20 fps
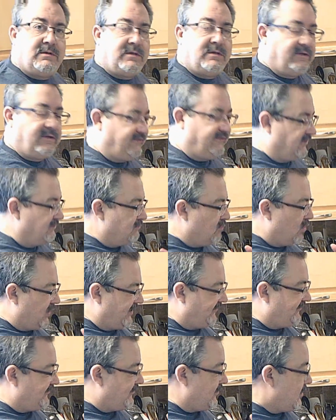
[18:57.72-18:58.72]
some
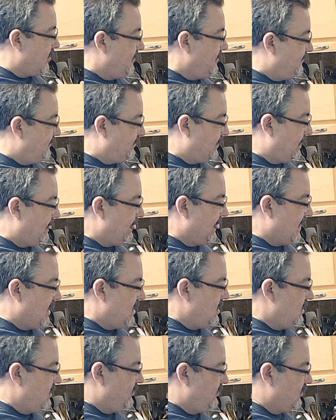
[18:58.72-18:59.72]
moisture.
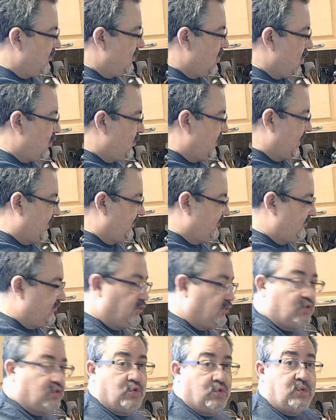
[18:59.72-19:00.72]
They're going
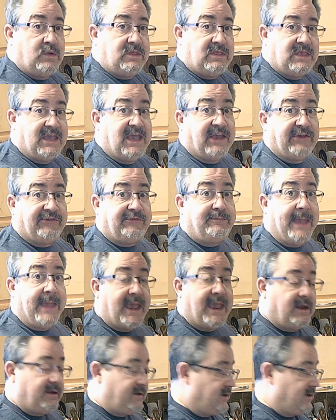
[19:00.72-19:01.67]
to expand